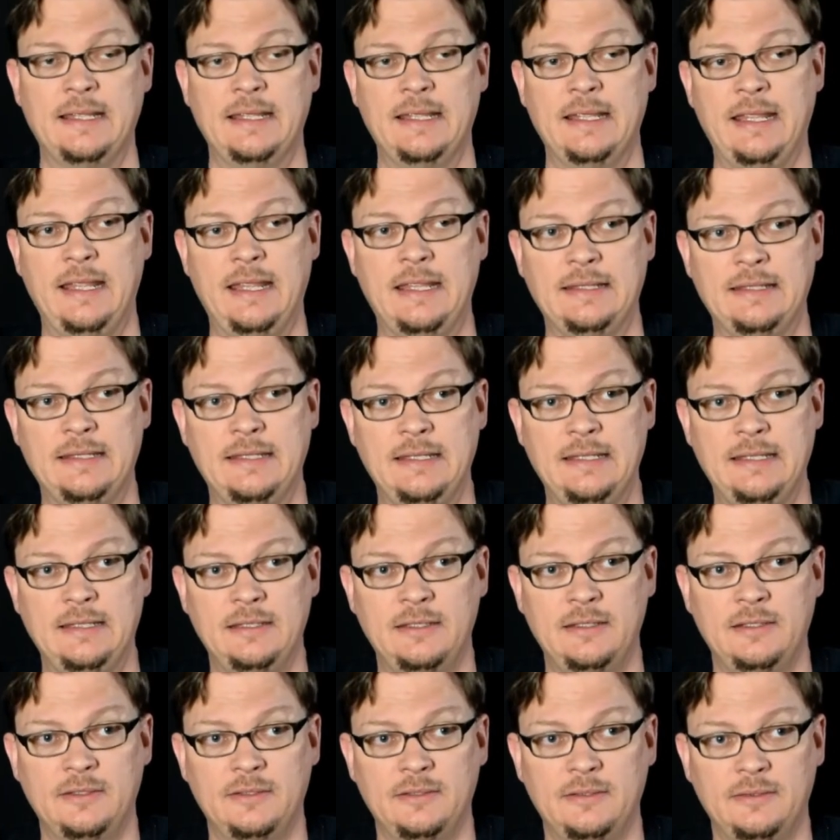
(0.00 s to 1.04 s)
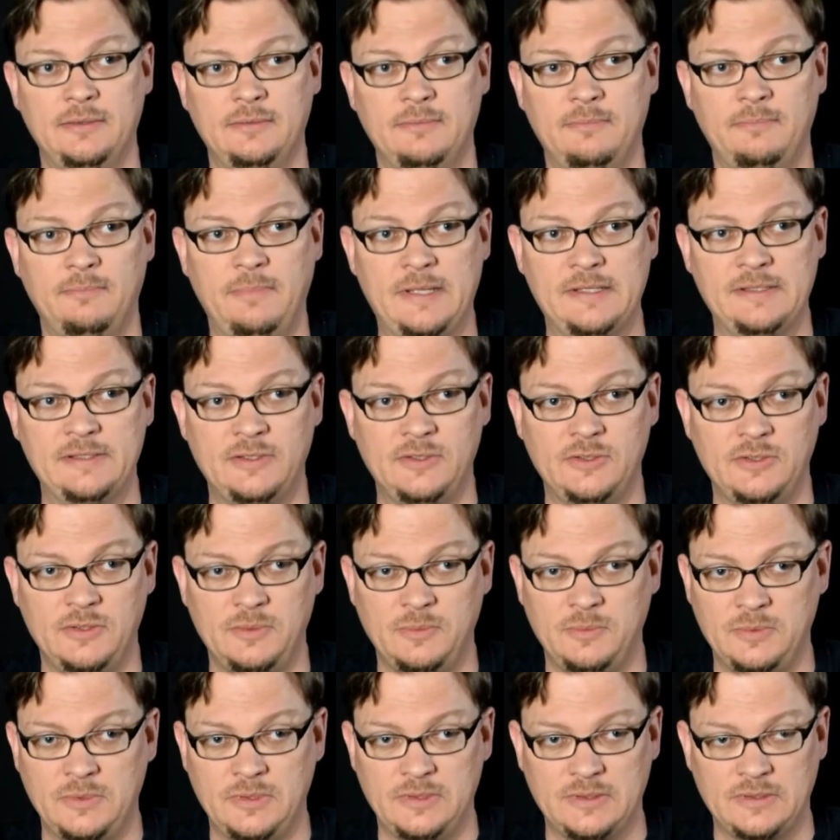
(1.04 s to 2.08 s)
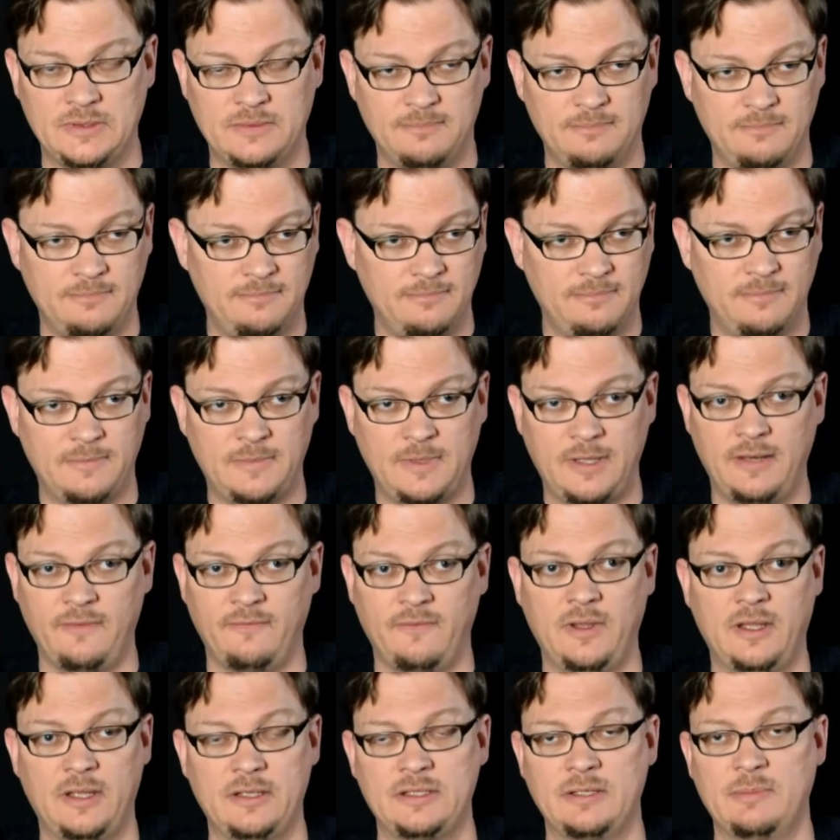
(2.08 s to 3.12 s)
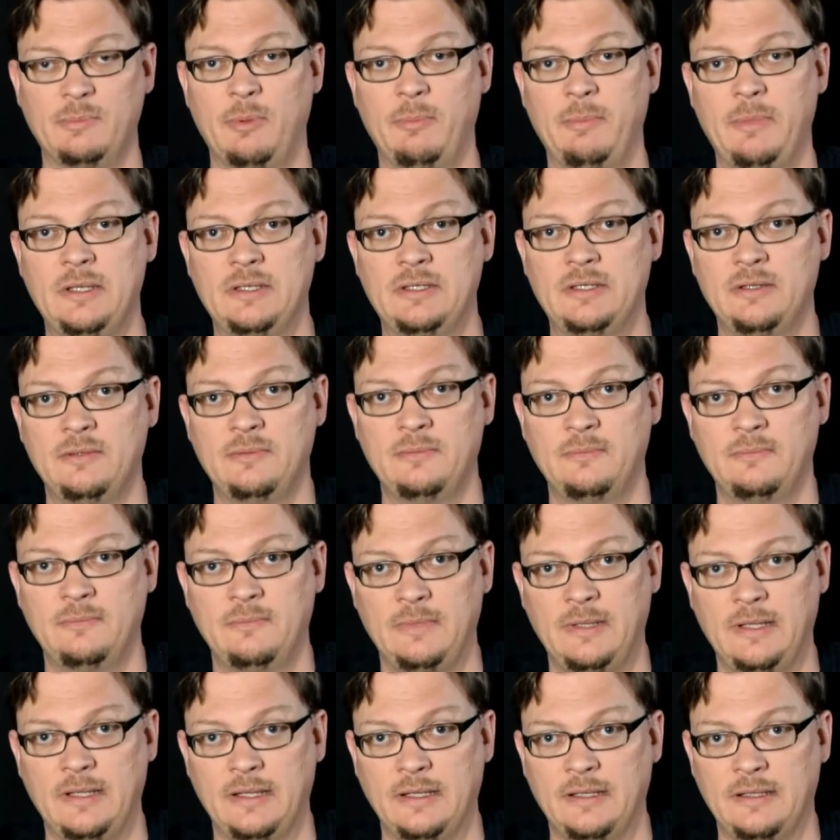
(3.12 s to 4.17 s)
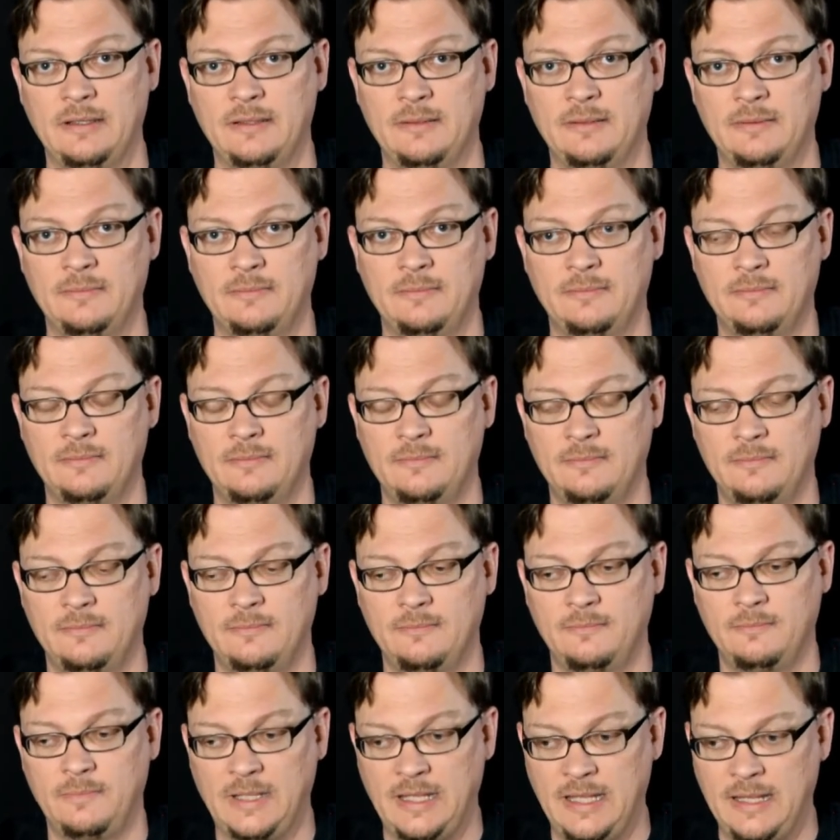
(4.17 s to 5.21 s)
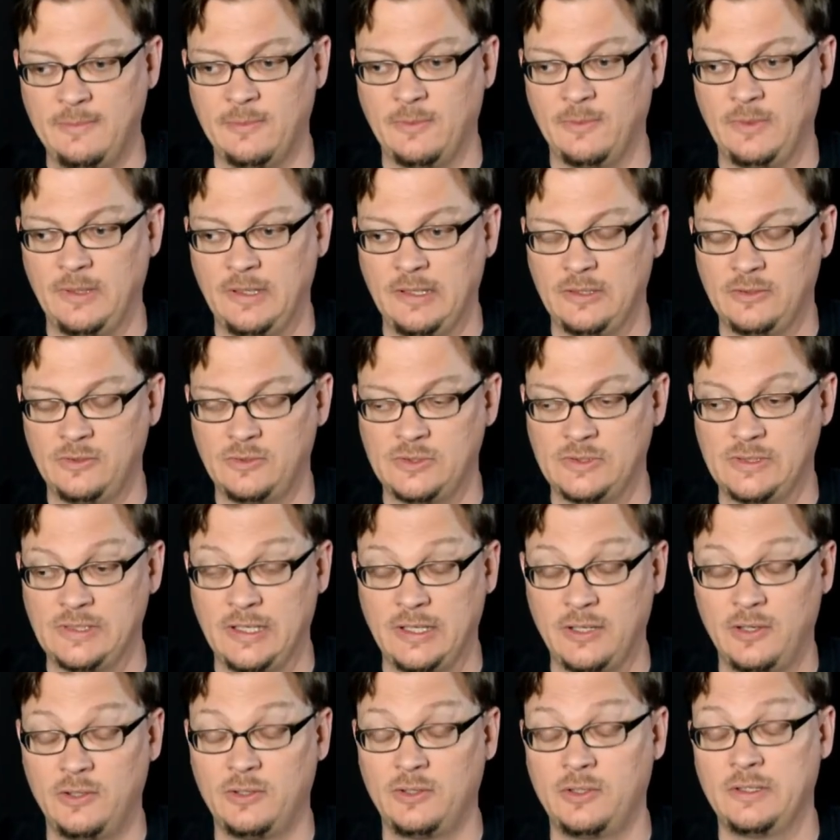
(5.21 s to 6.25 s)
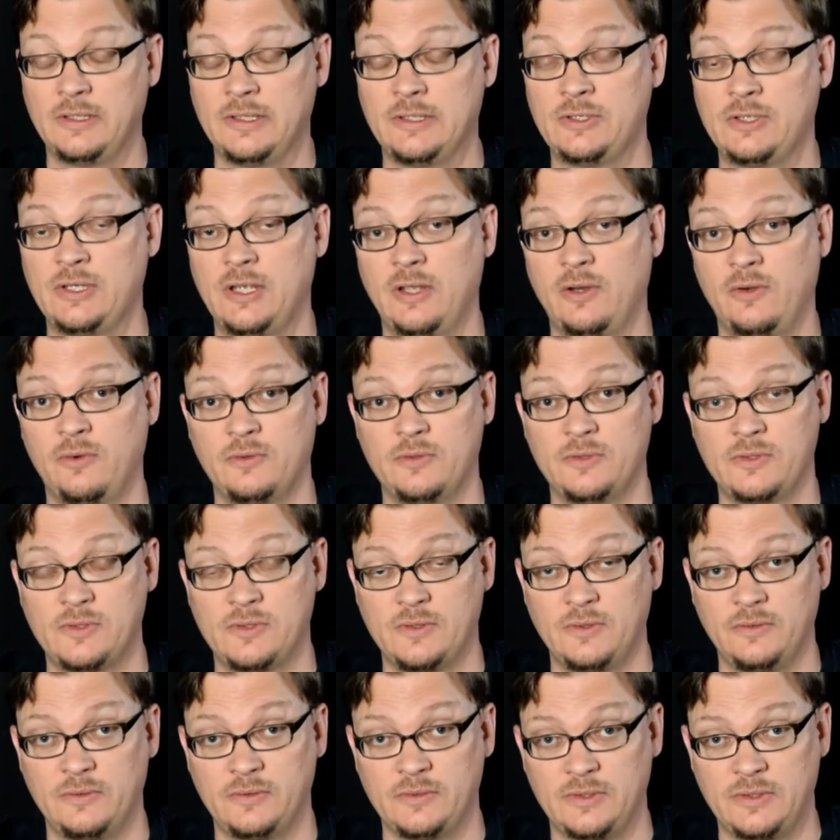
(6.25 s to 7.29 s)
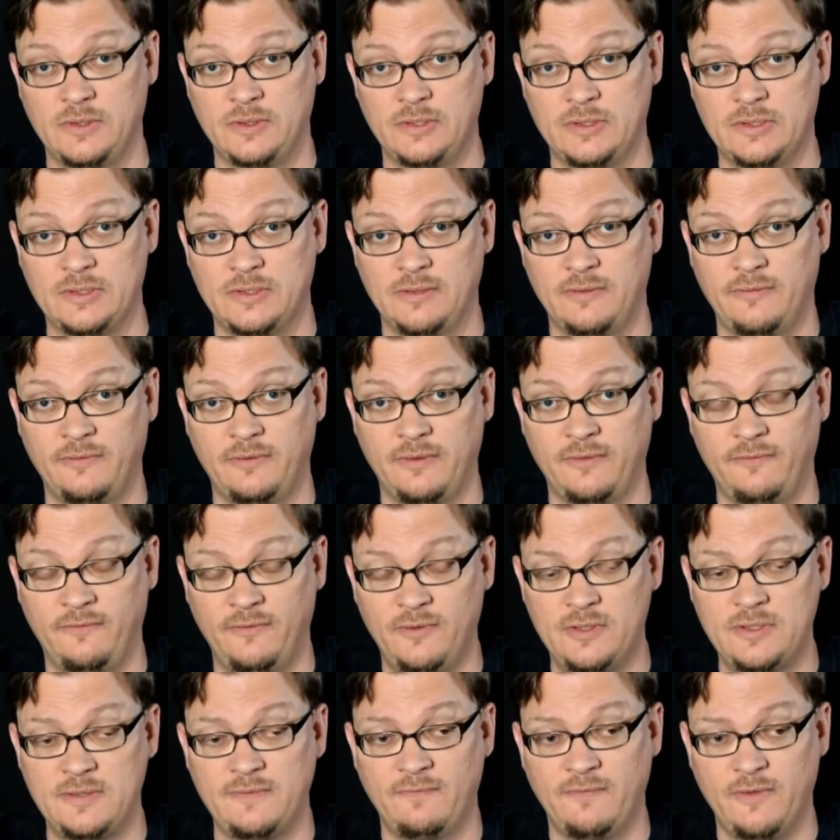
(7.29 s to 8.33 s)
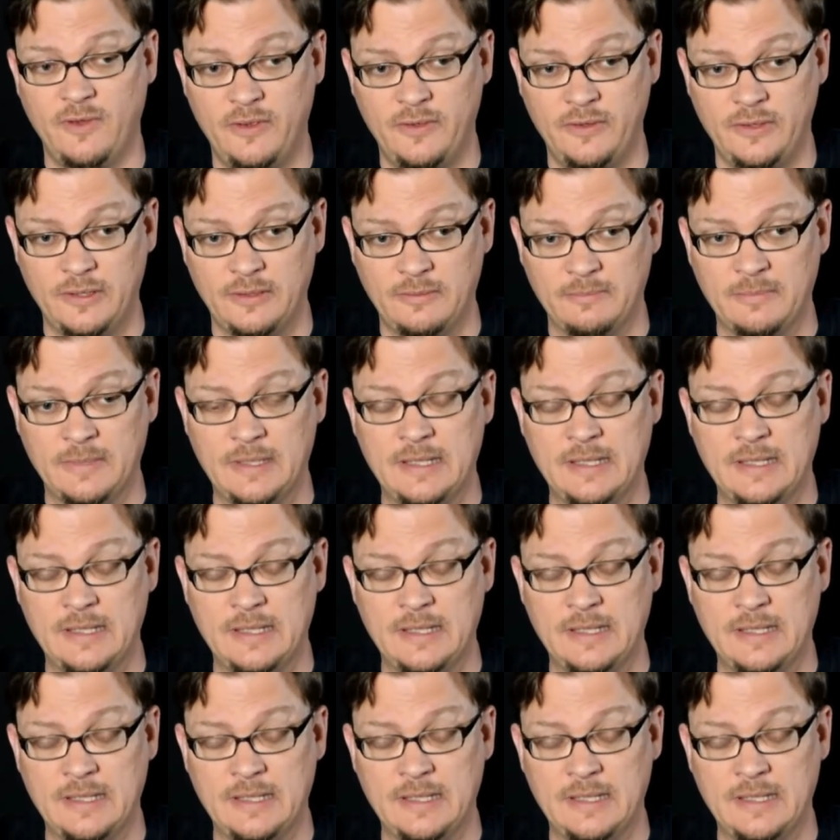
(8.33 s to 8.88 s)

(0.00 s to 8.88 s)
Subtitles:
And then basically she's kind of got some momentum and became an interesting character, and then she got her own solo series. So for the first volume,